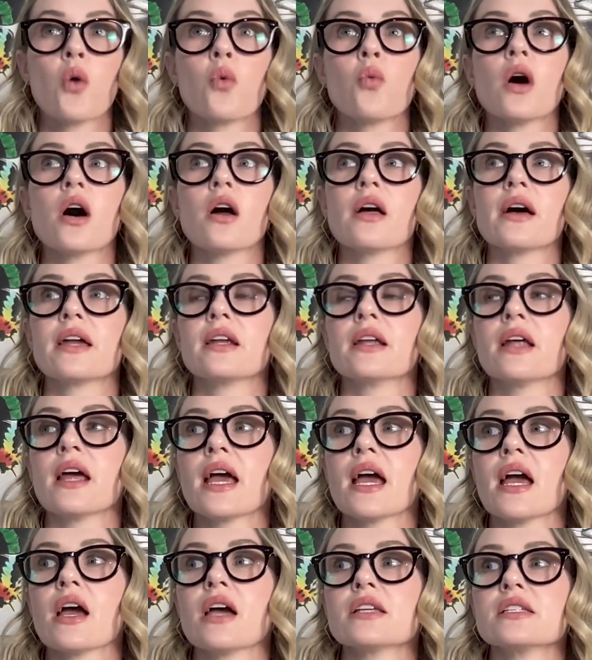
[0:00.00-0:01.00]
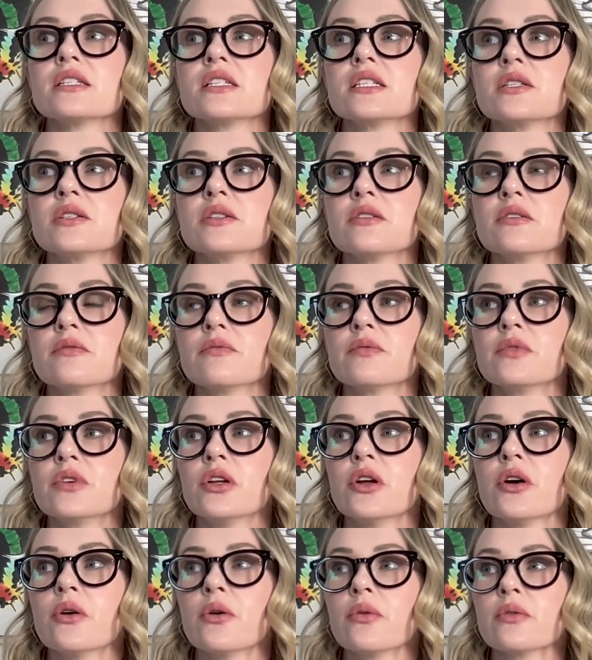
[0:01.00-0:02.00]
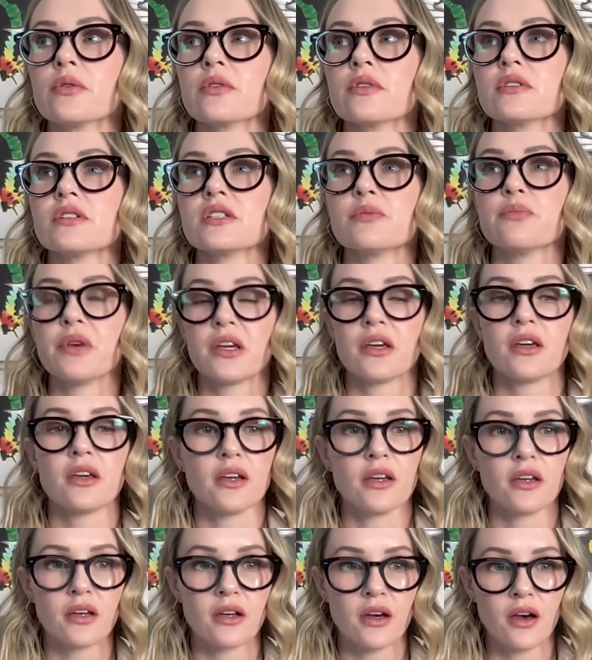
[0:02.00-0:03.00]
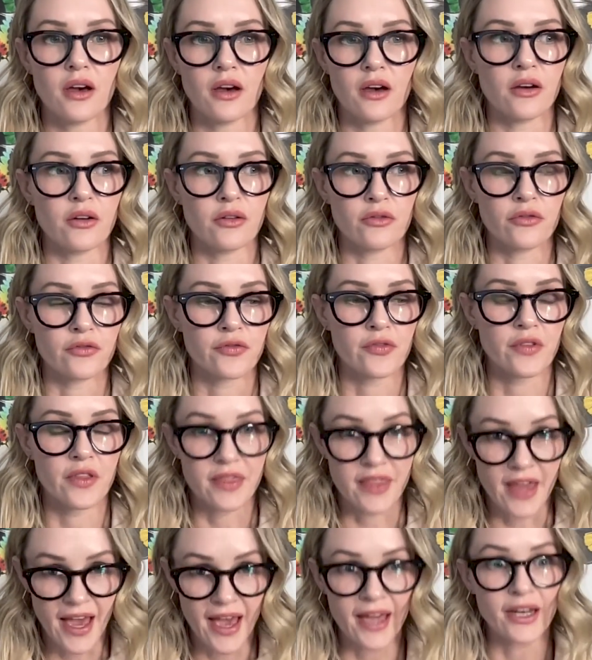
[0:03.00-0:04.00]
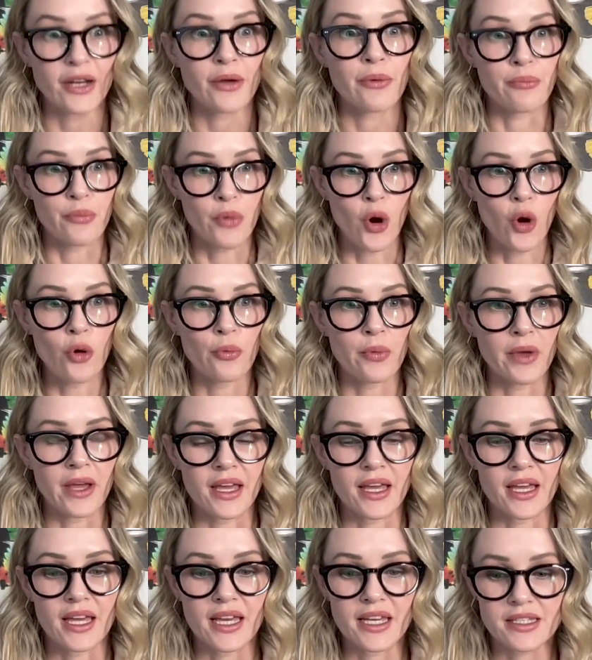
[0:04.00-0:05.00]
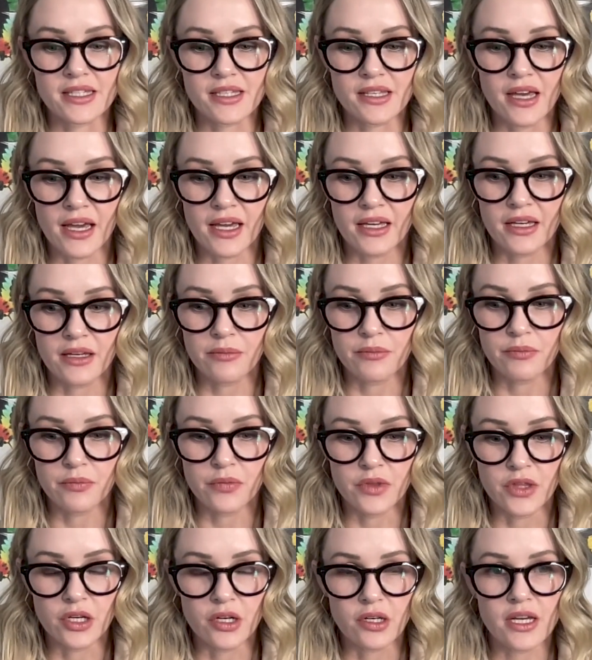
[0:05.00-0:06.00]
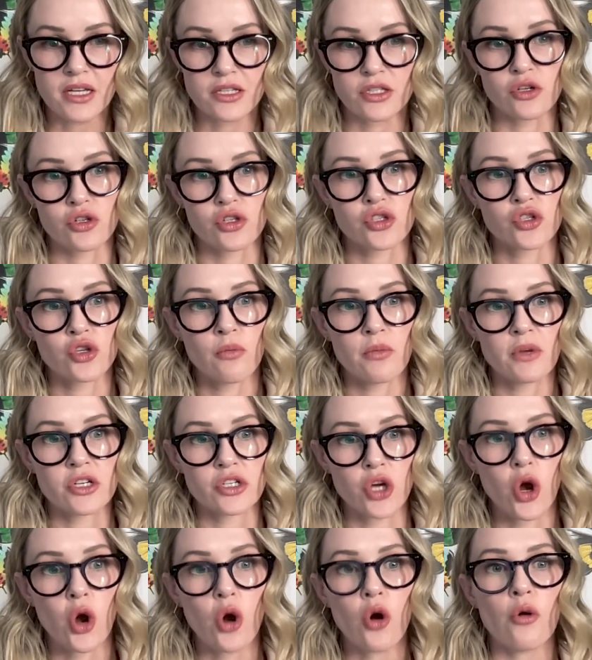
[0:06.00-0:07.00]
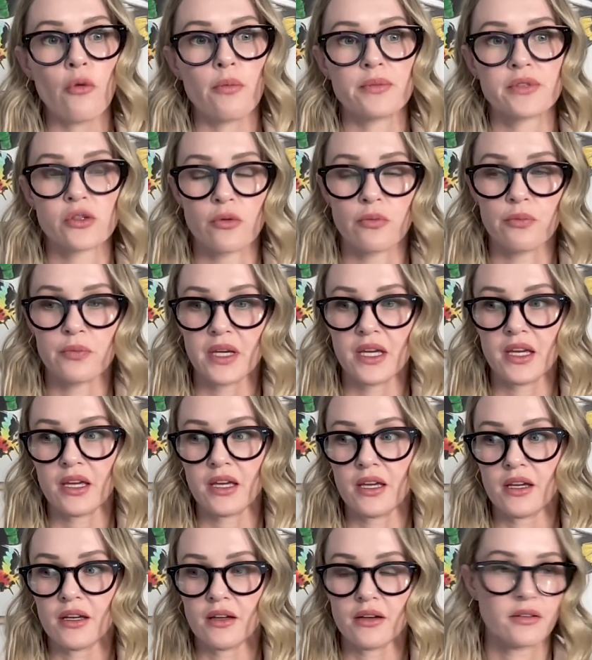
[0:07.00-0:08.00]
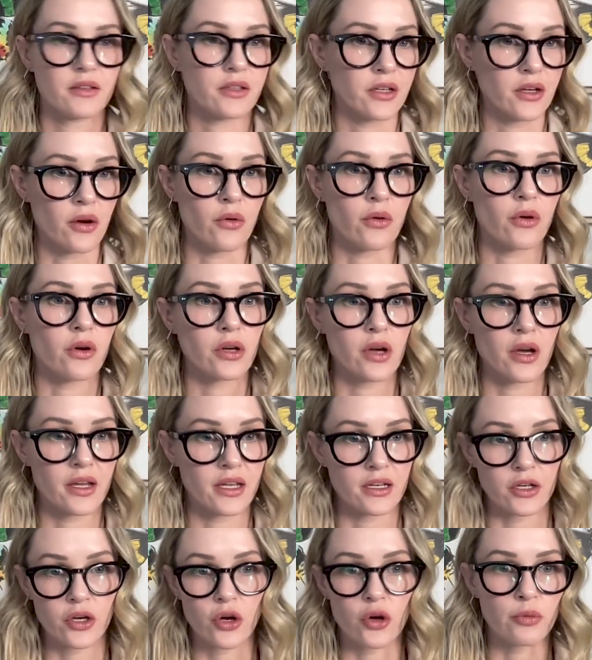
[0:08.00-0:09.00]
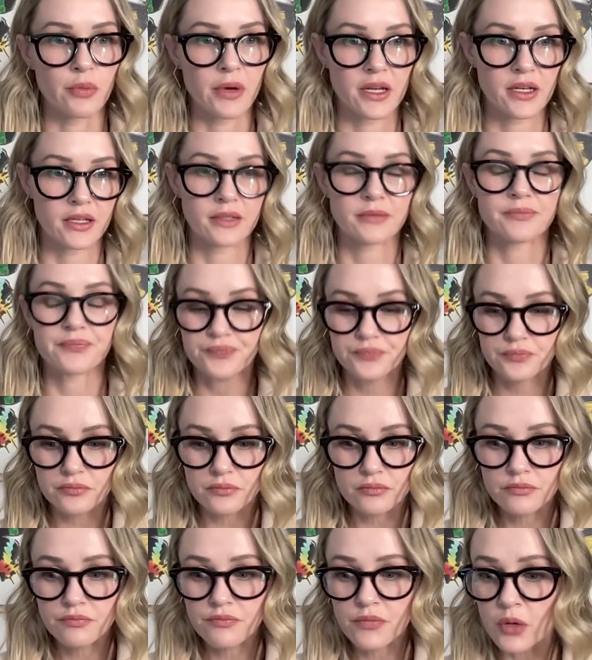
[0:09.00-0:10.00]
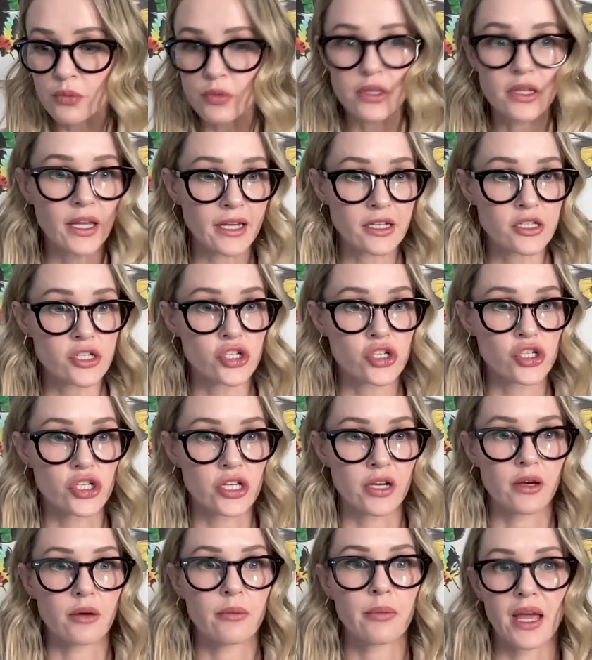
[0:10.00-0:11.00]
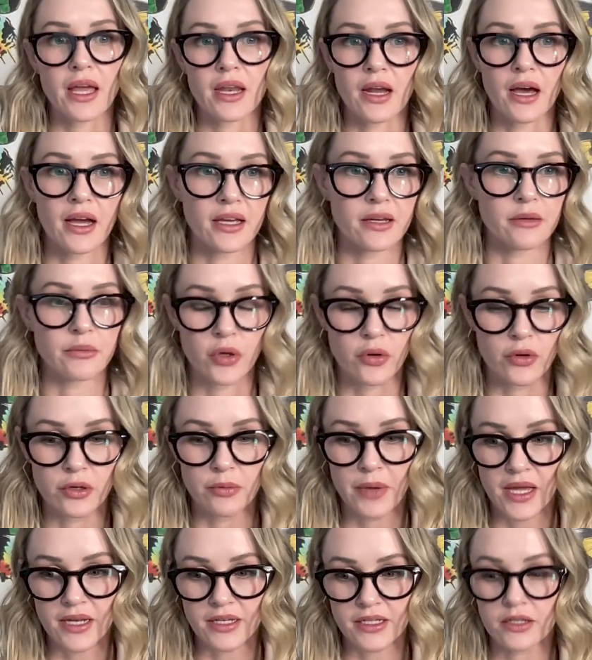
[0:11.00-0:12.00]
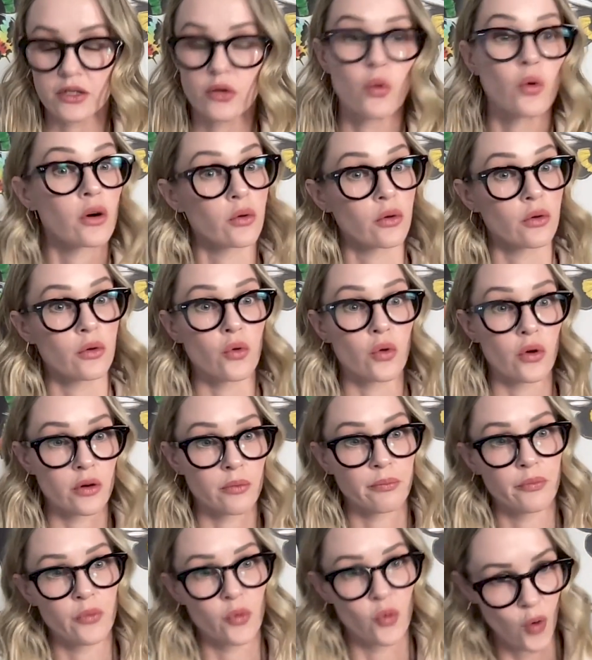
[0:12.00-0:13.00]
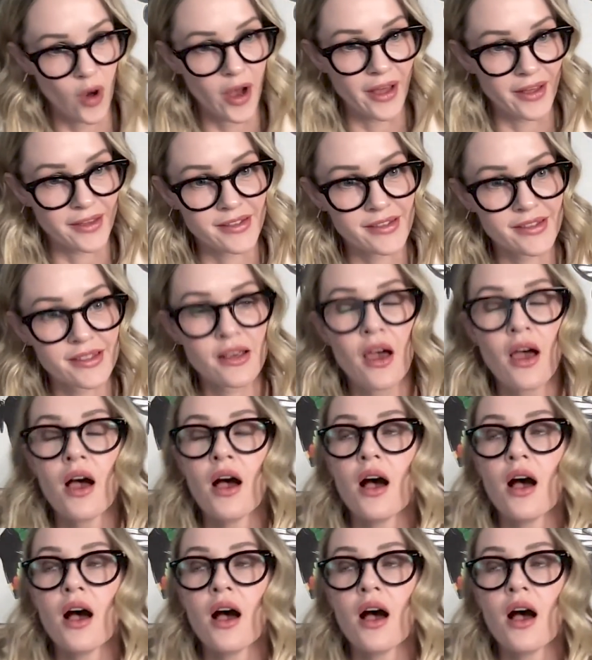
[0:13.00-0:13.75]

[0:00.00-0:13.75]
And speaking of that moment, it's like, because there's so much hope. So being, in a codependent relationship, and I am codependent or was,